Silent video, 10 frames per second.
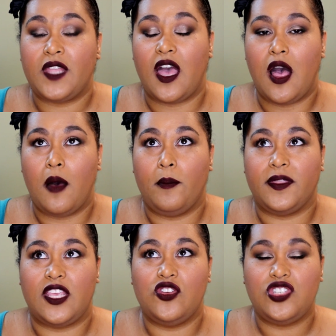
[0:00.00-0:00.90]
Um,
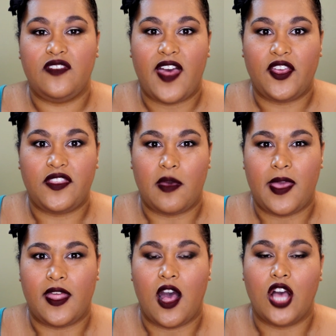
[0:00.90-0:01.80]
but they usually value them
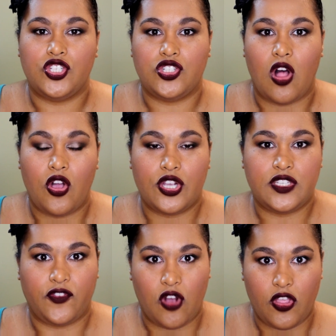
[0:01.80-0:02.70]
at one hundred
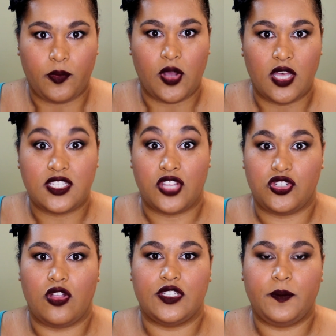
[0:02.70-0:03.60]
dollars for all the products, one
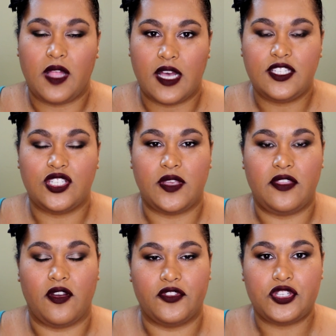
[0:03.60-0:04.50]
hundred dollars plus. So
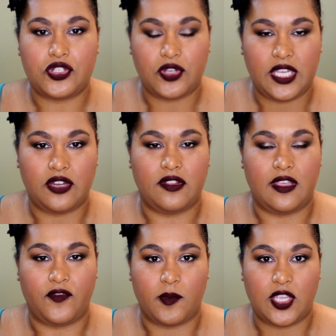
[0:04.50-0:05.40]
either on the screen or in
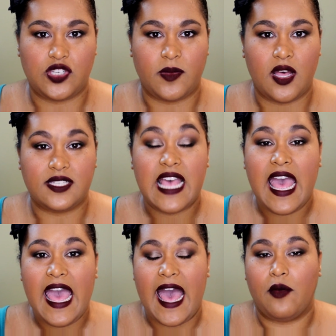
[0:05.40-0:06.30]
the information box,
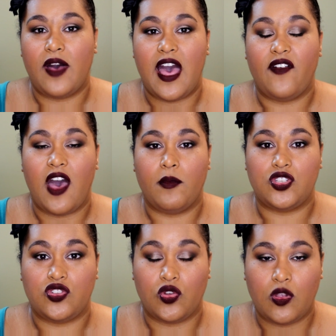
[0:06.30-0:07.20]
I will have how
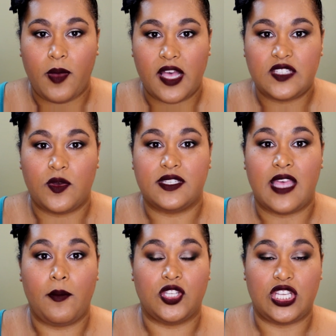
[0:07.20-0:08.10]
much the total box was
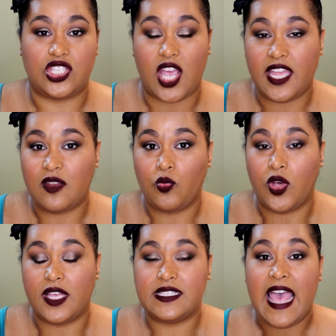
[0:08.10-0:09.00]
and how much each item
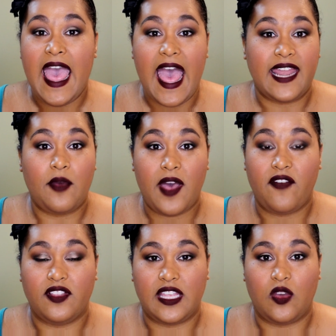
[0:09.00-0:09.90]
was. And I will
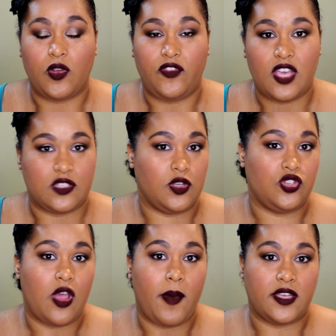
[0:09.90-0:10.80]
have a link where if you guys want
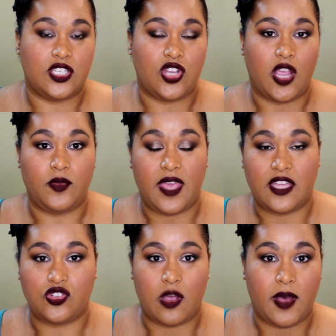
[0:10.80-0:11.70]
to try BoxyCharm, you
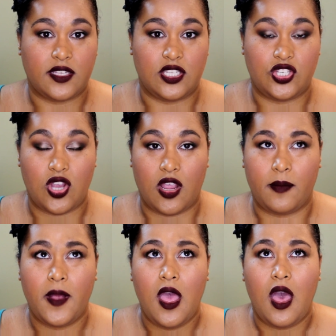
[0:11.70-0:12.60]
can try
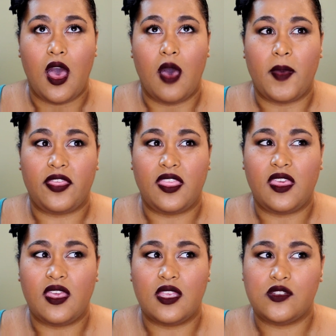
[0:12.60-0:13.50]
BoxyCharm. Um, I
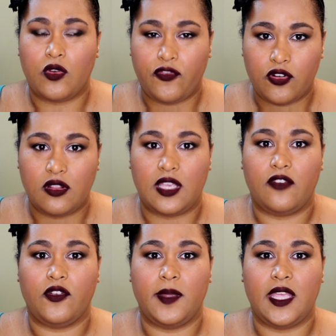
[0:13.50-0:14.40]
think it is a referral
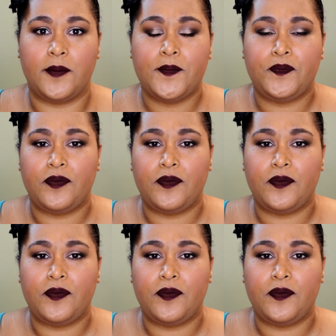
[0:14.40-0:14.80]
link for me.